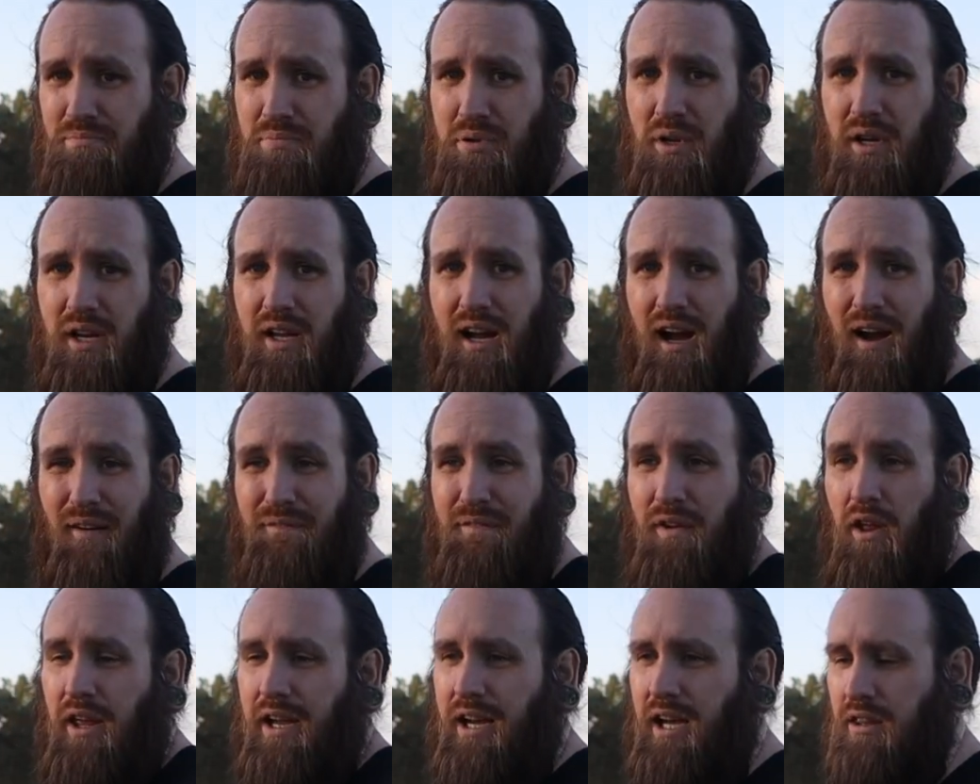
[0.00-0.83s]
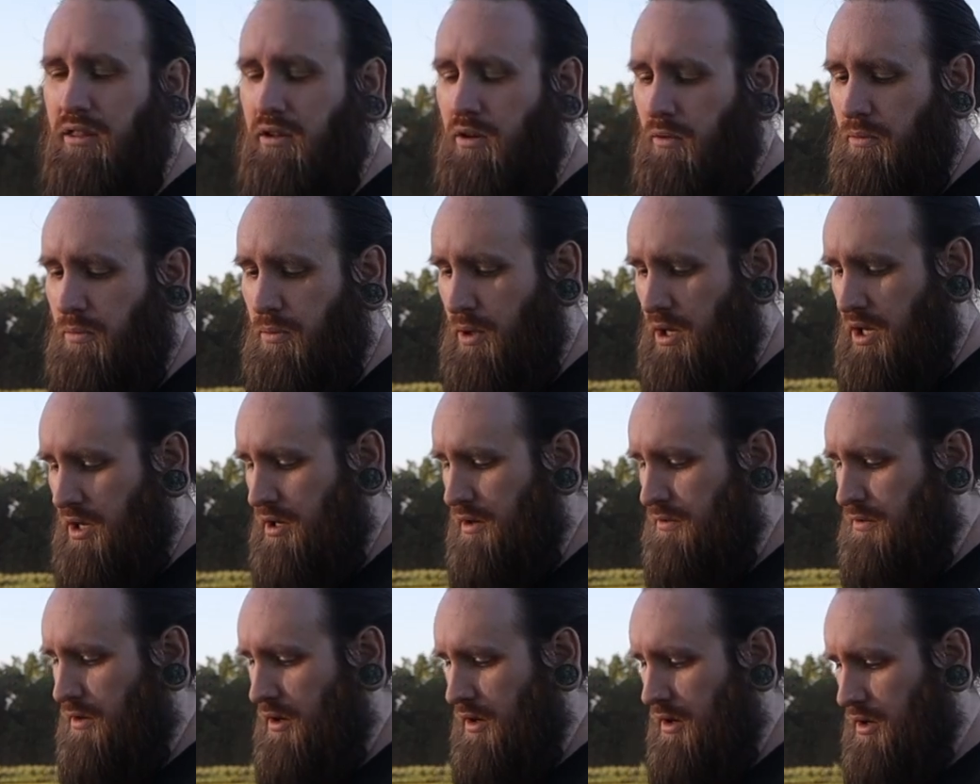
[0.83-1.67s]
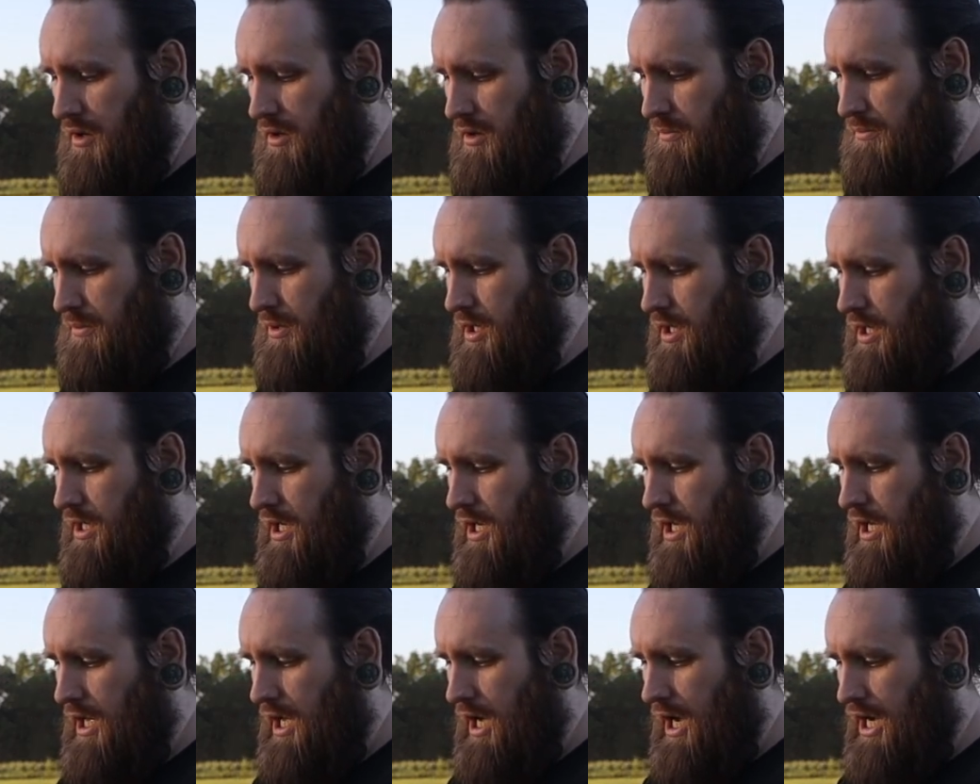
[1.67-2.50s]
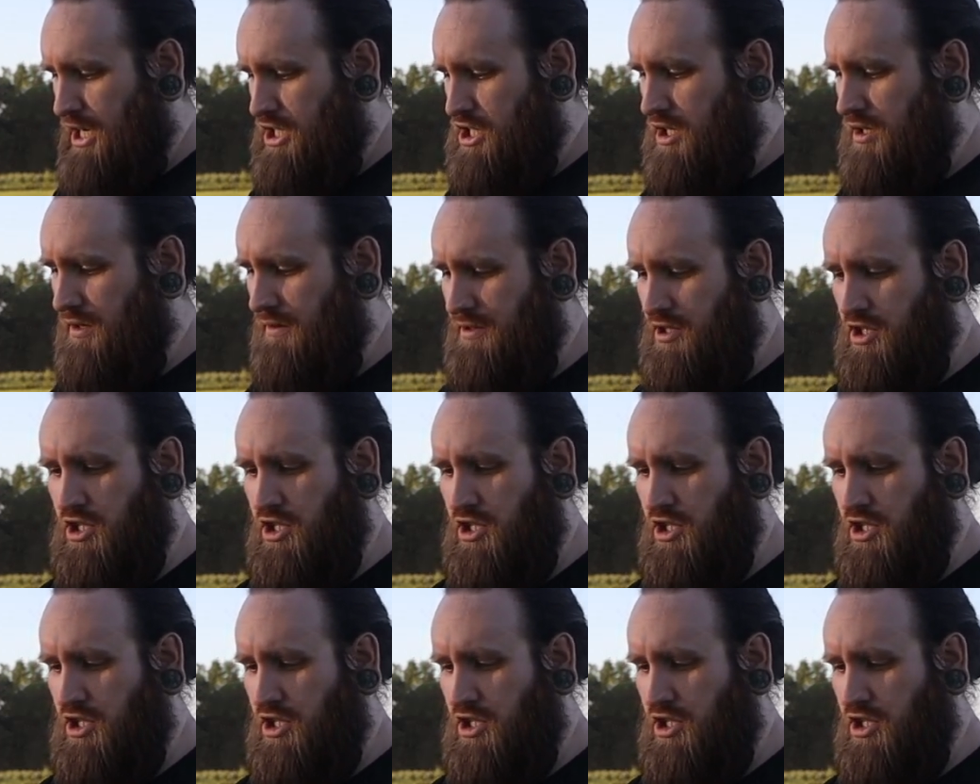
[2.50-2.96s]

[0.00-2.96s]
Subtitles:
like I throw pretty different, but I should have